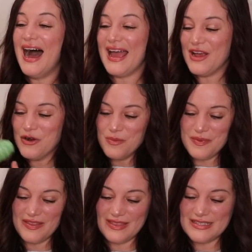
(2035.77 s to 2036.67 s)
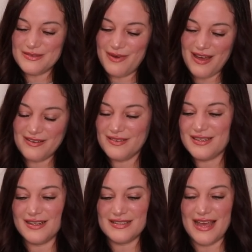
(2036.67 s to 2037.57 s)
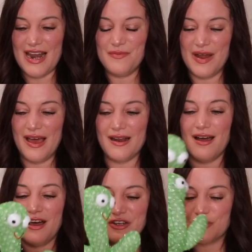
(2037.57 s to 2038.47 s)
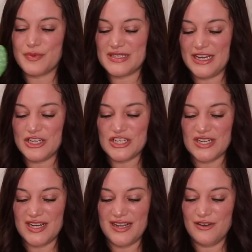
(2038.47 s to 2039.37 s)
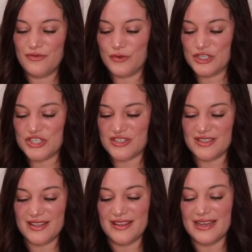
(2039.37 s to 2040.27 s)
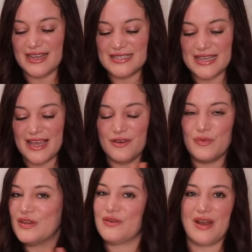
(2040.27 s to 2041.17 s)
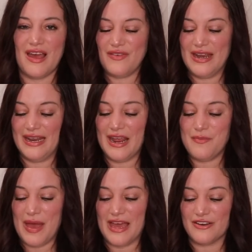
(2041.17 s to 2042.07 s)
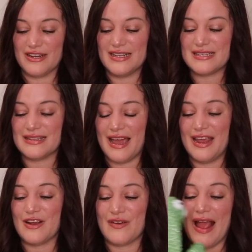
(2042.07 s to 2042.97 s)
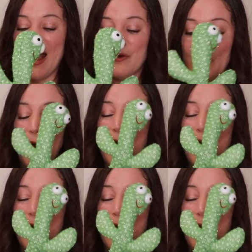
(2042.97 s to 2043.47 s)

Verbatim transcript: I hope that this model does that. I'm not 100% sure and unfortunately, like I said, we don't have any batteries lying around,